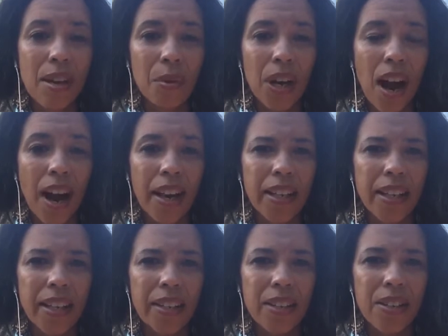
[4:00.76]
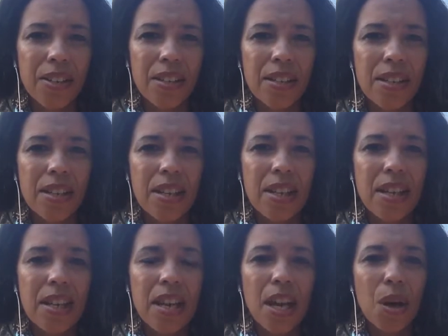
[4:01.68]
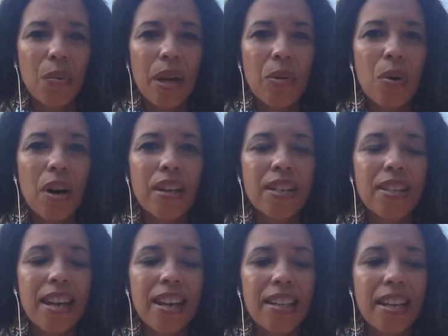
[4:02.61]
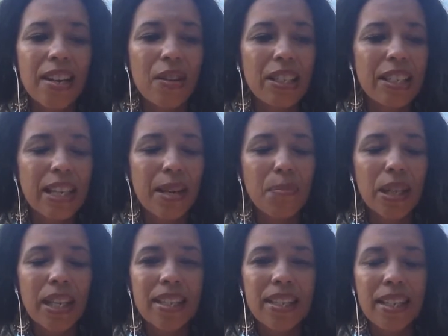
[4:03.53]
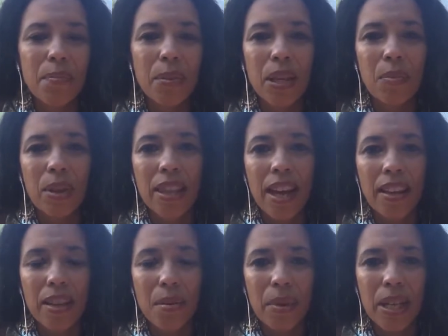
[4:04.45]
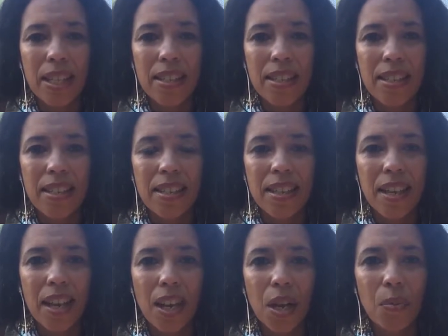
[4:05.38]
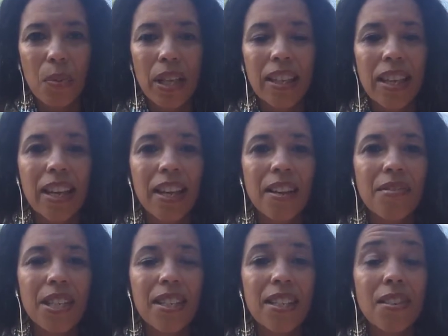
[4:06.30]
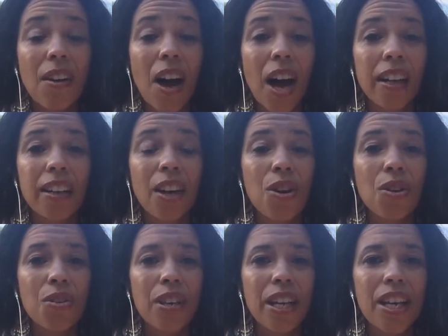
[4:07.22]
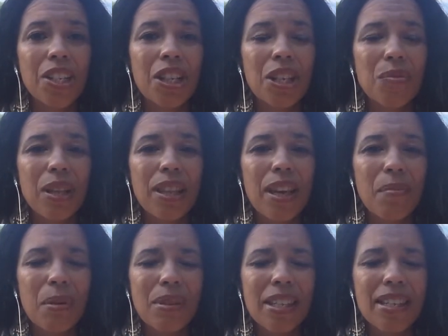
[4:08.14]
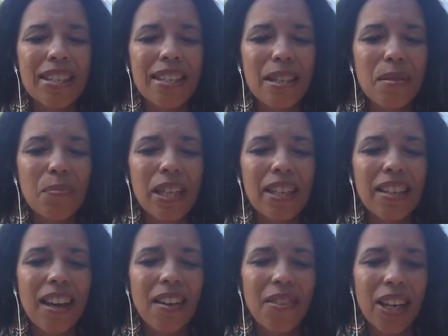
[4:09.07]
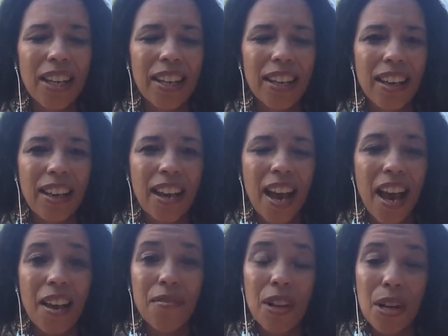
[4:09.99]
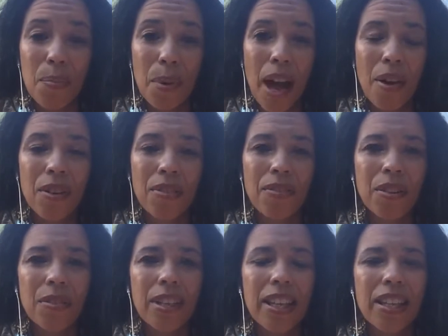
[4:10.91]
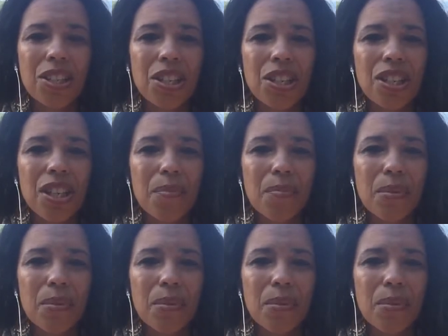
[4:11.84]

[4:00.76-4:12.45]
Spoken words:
were high healers, we worked deeply, deeply with the elements. We lived in divine co-creation with them. It was a deeply loving and very powerful relationship.